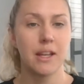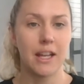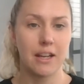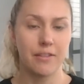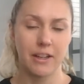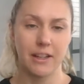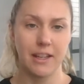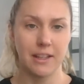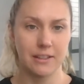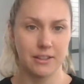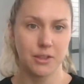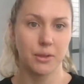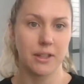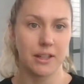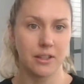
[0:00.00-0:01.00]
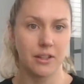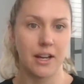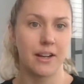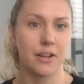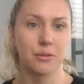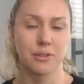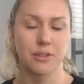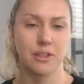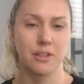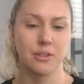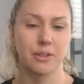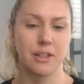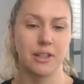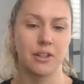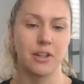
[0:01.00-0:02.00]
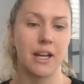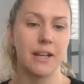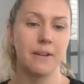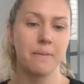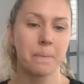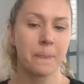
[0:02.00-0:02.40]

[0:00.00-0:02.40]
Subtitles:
And if I can do it at night, I also do it at night.